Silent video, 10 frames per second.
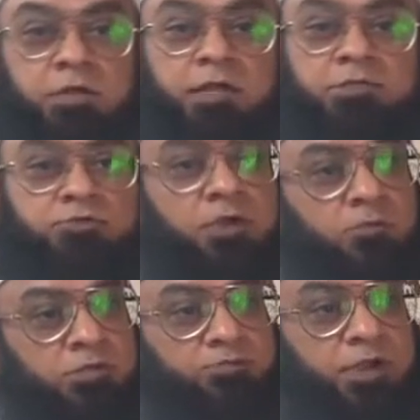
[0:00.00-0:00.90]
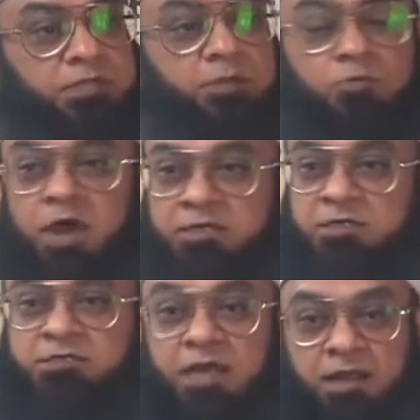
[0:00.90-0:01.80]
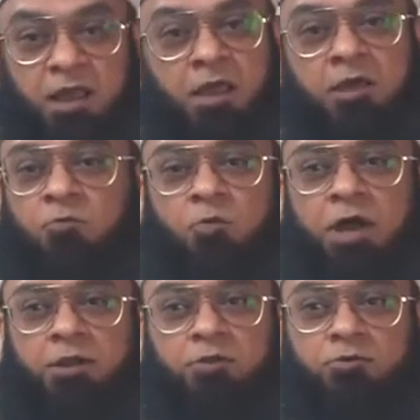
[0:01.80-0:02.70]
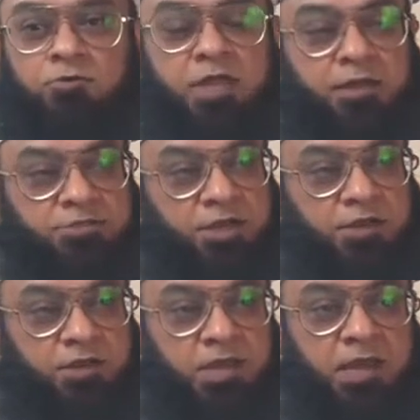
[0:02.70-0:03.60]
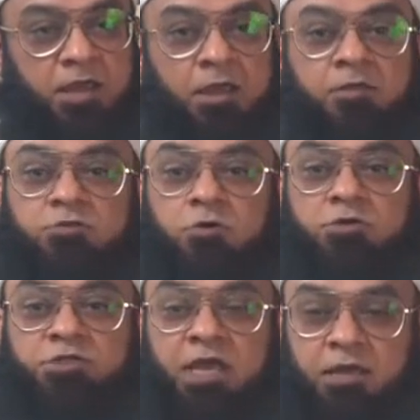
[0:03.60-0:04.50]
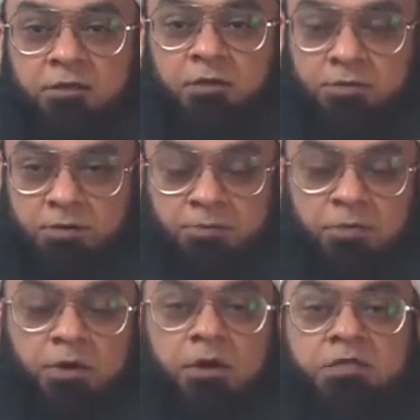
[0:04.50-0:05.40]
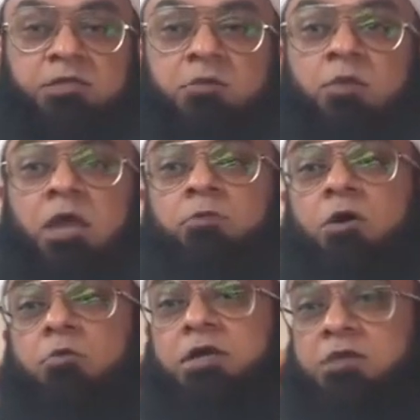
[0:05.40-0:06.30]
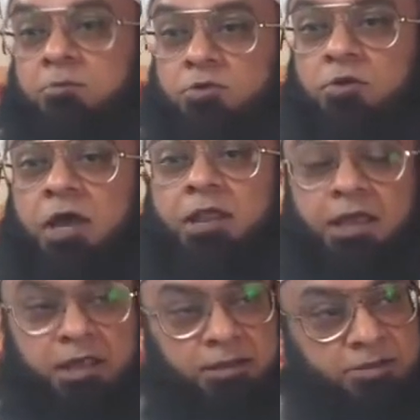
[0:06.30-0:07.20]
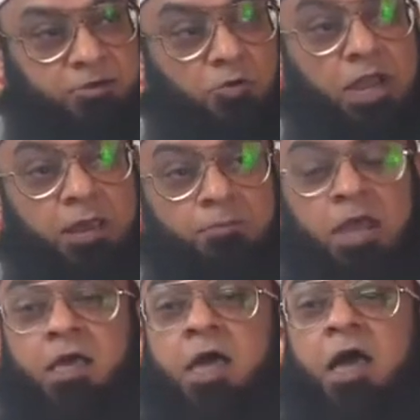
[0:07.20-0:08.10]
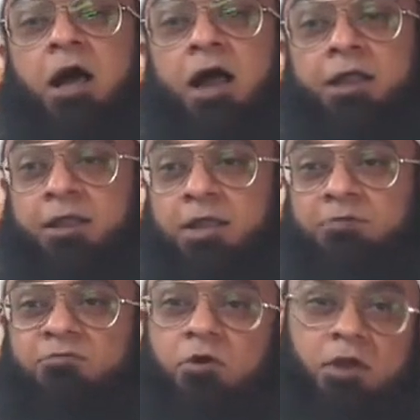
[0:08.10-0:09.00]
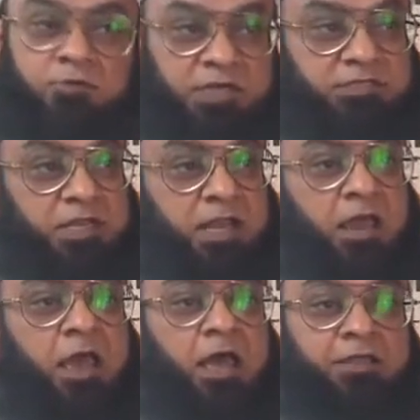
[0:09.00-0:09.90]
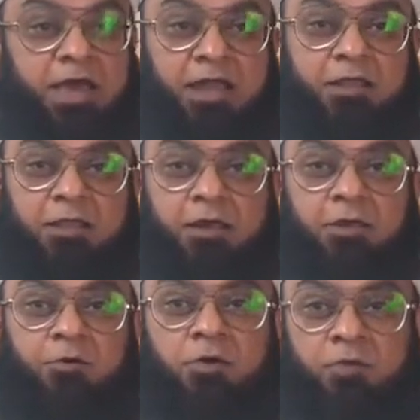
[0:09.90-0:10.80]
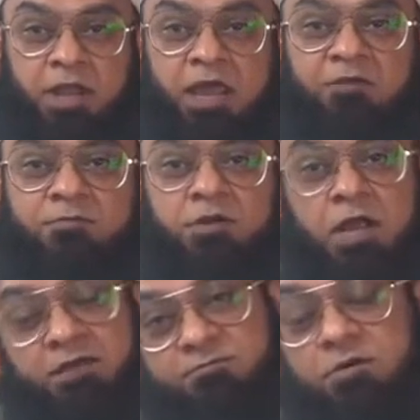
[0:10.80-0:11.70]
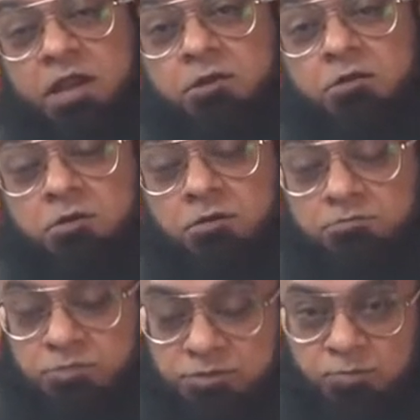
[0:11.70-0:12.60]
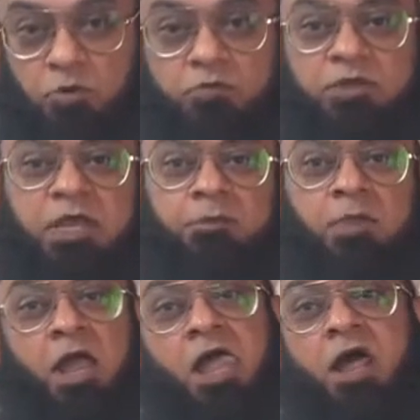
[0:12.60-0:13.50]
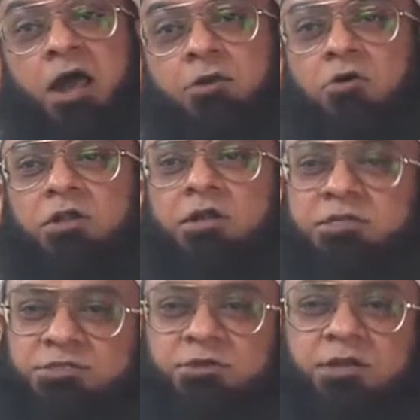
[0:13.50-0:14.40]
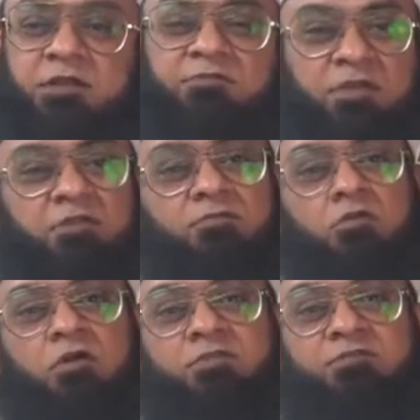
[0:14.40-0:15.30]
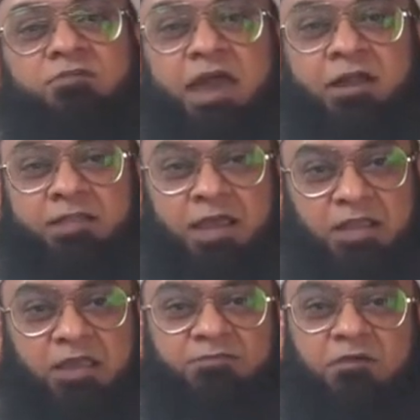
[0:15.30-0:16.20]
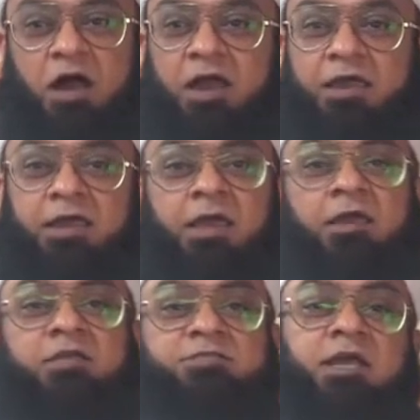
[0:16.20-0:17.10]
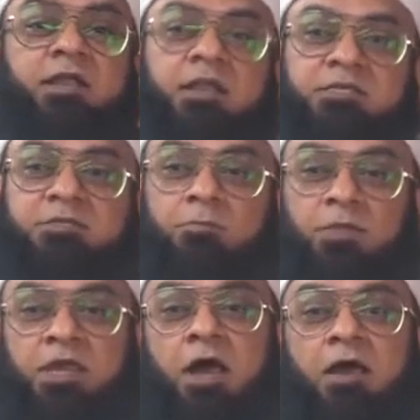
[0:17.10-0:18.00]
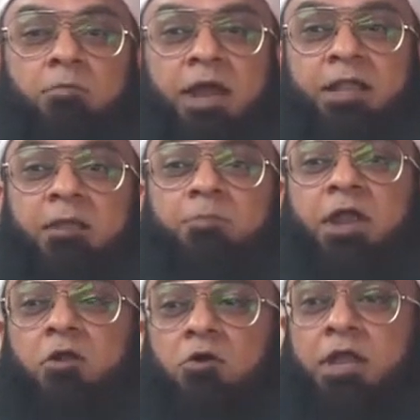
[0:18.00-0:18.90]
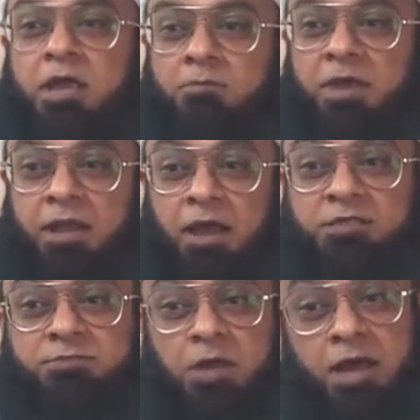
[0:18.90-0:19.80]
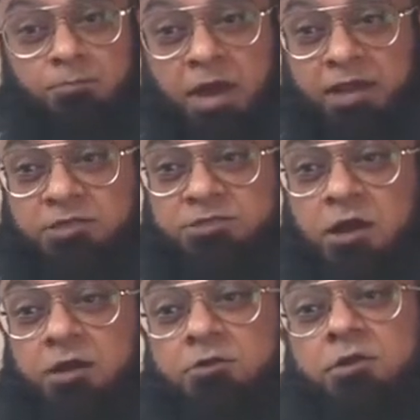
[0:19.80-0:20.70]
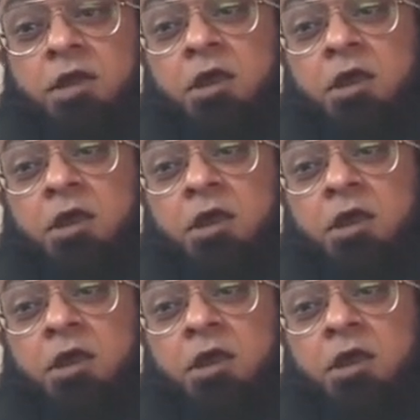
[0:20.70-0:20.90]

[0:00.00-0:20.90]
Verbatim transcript: that student was very surprised. He said, why did you do that, Sheikh? So Sheikh uh, uh, Hazrat Ibrahim Khawas rahmatullah alayh told him, I did him for a reason, that uh, when I after, after I uh, spoke with him, I got concerned and fearful of the fact that if I stayed in his company, I might depend on him, and I, I might start